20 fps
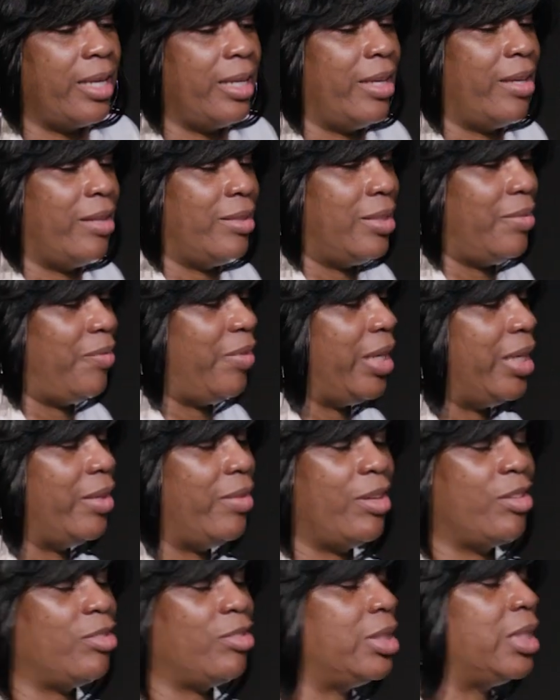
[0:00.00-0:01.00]
is if
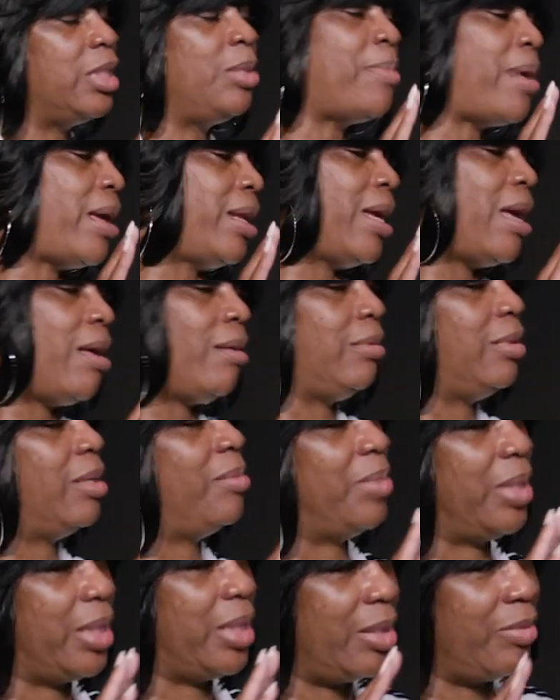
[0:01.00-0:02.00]
there's anybody out there,
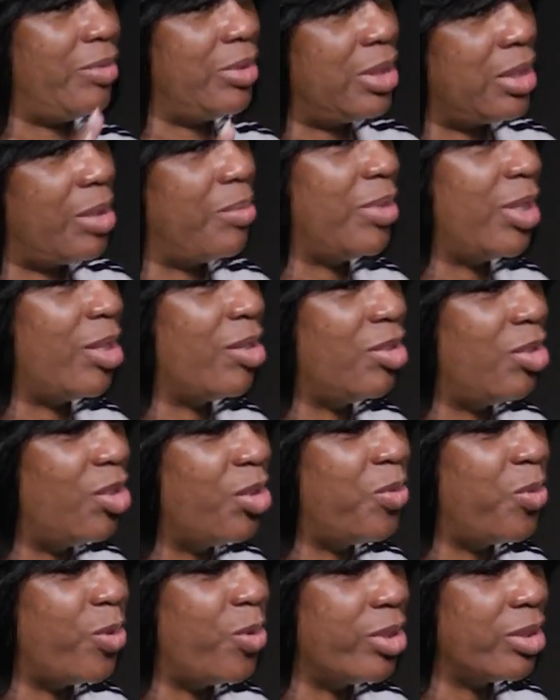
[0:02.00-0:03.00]
I'm going to give you something to go
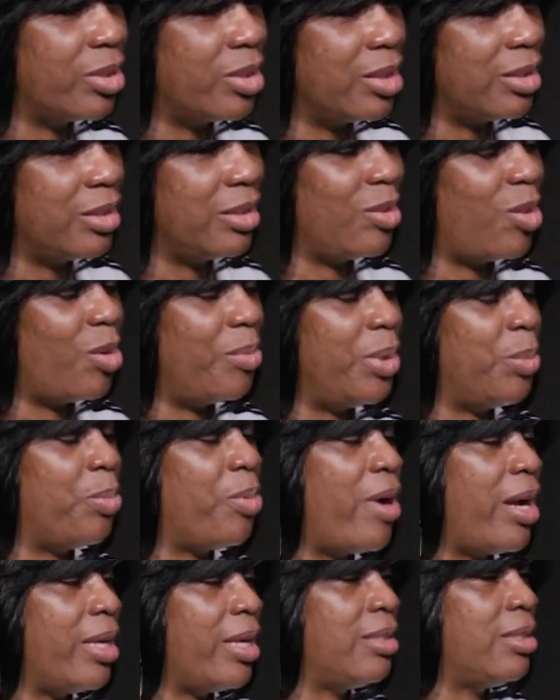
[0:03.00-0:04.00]
look for, because it's going to be
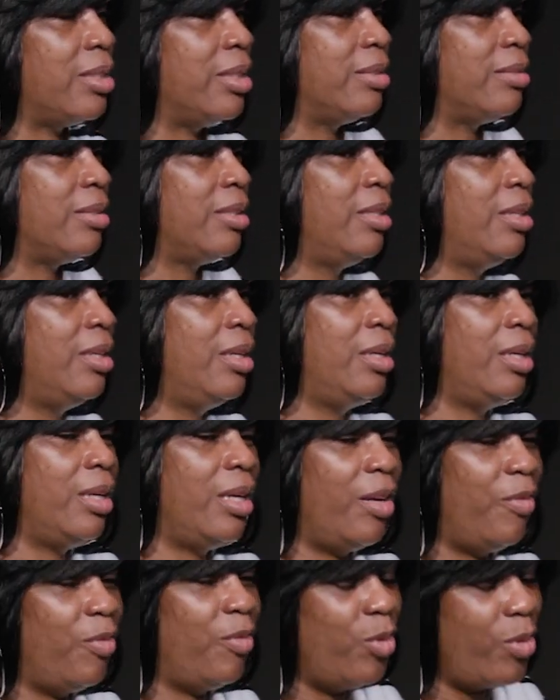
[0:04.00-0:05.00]
priceless.
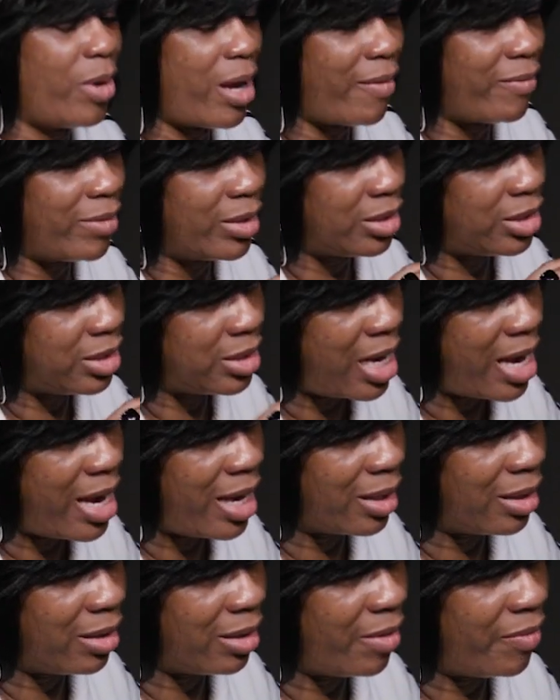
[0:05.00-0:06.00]
If you have a
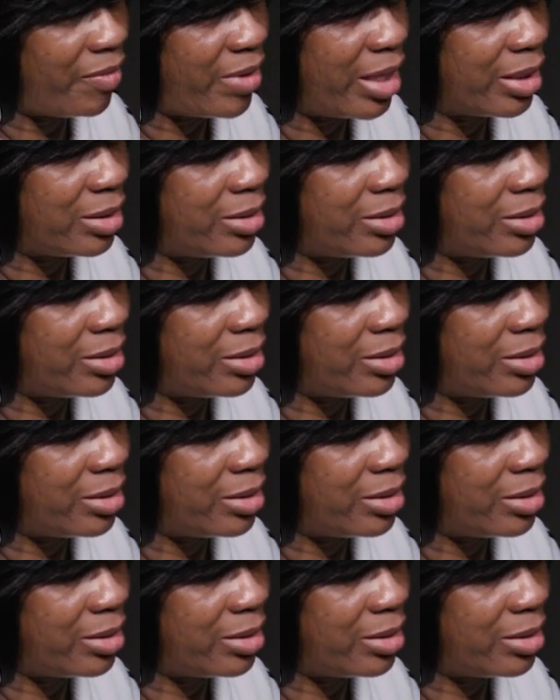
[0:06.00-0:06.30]
shot of that